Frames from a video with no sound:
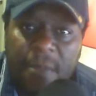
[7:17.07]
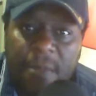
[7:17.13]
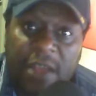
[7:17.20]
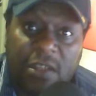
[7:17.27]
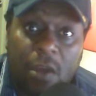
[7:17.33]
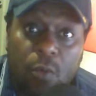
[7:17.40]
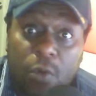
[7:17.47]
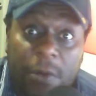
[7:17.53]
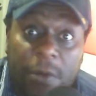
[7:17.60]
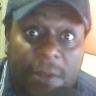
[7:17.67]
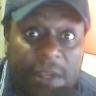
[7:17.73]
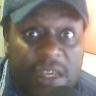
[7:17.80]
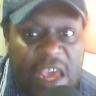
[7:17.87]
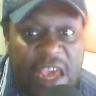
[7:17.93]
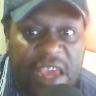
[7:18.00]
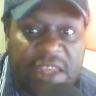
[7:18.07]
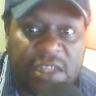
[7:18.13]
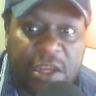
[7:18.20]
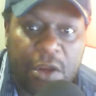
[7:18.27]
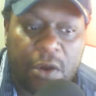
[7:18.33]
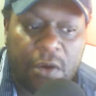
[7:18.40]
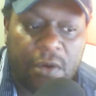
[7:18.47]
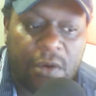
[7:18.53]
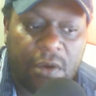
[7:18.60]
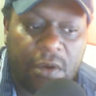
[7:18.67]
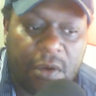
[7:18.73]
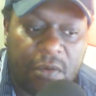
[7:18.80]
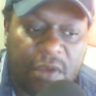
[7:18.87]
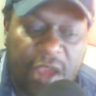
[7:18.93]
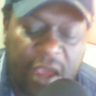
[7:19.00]
the case here.
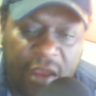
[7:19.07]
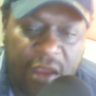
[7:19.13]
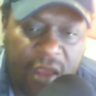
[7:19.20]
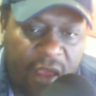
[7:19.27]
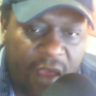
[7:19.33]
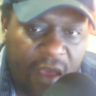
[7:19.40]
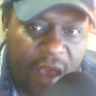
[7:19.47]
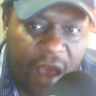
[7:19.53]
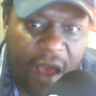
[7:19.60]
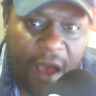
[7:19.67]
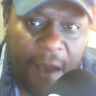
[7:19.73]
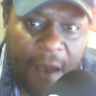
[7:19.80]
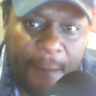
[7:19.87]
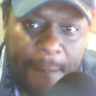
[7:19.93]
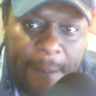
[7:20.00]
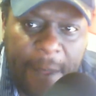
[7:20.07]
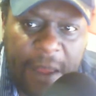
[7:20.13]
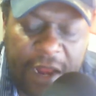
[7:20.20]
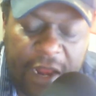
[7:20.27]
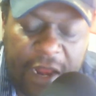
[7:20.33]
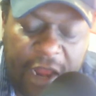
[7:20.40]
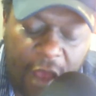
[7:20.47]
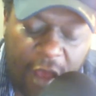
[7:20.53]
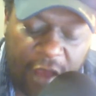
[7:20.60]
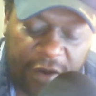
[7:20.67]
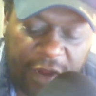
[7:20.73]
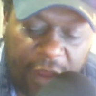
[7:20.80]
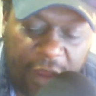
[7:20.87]
Okay, and I'll